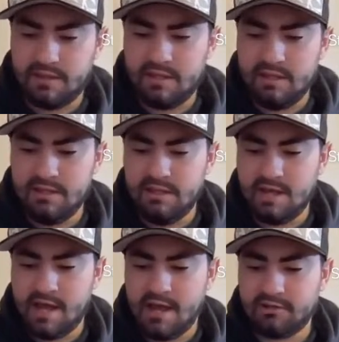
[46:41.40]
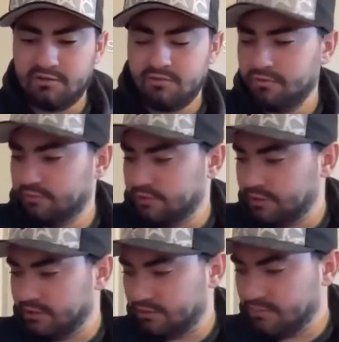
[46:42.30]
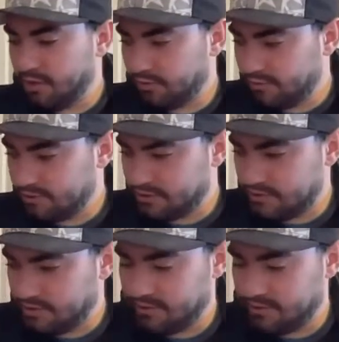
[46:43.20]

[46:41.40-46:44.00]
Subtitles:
in the actual. Let's get the smaller ones.